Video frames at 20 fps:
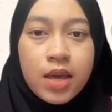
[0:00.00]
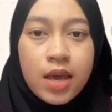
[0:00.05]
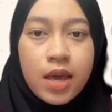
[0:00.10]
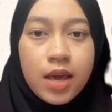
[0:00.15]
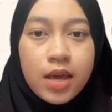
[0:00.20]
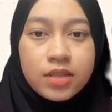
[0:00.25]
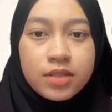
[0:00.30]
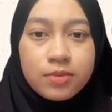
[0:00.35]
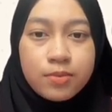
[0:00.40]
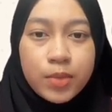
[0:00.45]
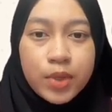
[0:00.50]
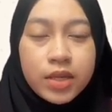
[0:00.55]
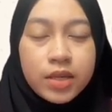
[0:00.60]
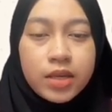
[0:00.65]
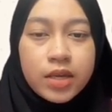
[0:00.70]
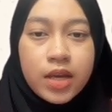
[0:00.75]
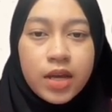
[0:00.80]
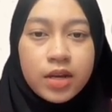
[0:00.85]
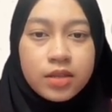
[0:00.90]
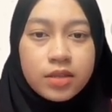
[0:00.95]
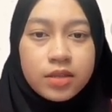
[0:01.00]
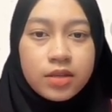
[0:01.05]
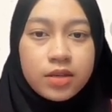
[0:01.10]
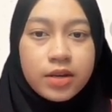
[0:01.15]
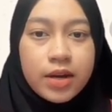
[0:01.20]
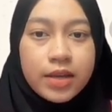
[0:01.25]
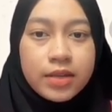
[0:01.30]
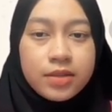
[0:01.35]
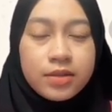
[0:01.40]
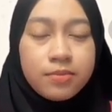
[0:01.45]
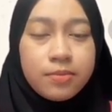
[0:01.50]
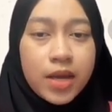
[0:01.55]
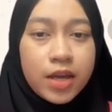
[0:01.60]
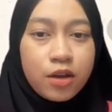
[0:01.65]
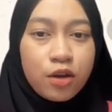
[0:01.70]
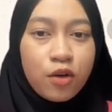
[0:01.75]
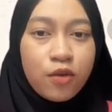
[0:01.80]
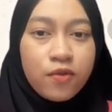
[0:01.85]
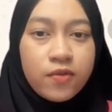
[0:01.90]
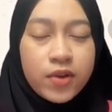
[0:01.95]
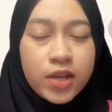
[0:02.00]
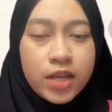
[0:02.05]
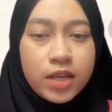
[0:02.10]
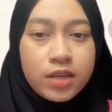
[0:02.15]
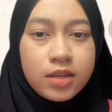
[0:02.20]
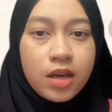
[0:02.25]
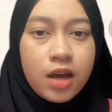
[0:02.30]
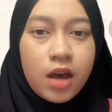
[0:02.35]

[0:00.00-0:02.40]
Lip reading: has been characterized by conflict,